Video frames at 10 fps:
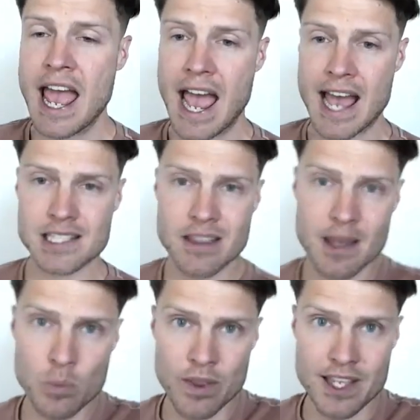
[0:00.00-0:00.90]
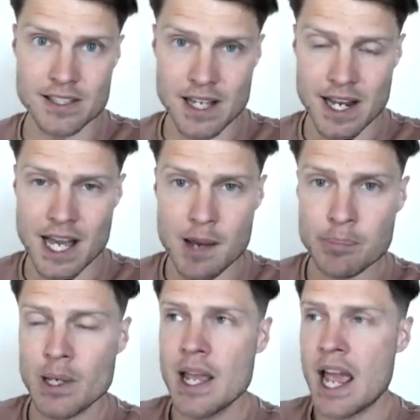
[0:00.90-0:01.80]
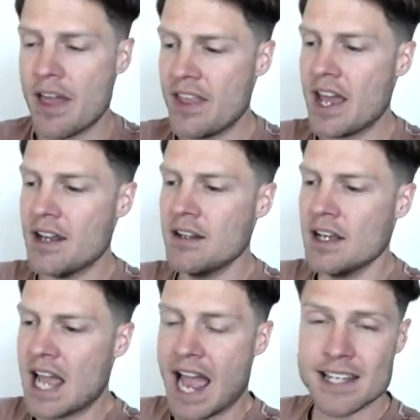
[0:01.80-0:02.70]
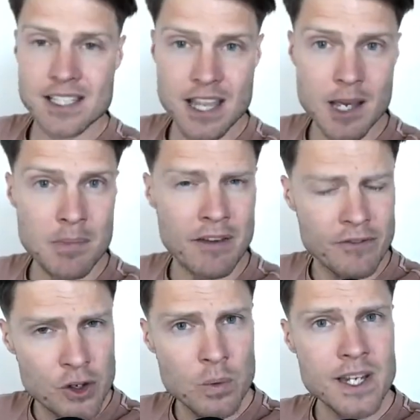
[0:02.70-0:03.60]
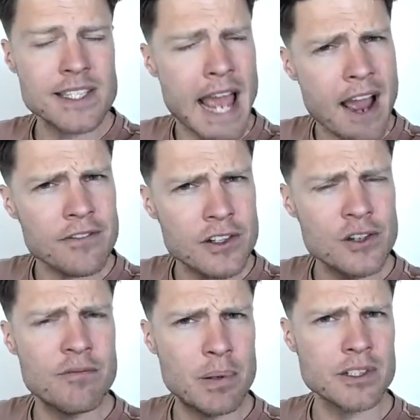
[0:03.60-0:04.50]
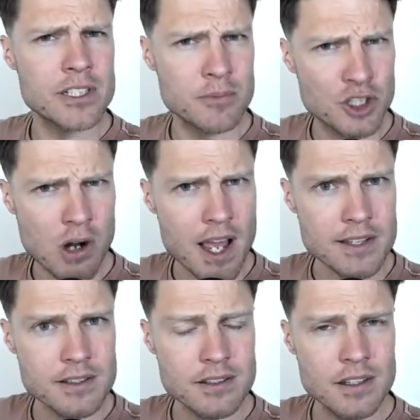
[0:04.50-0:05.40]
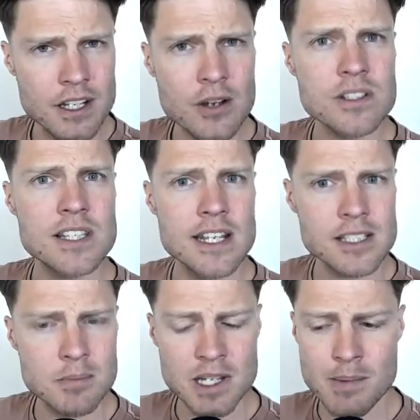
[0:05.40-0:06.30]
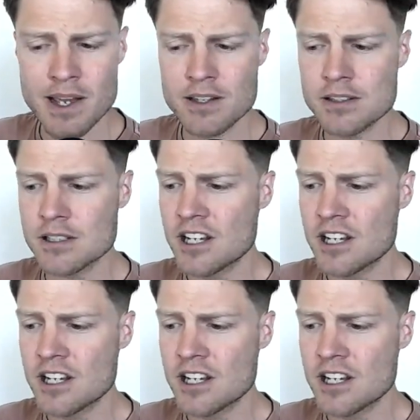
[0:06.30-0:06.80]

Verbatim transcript: ask them when they sign up, and then ask them a few weeks after you've built some trust. You know, send some emails,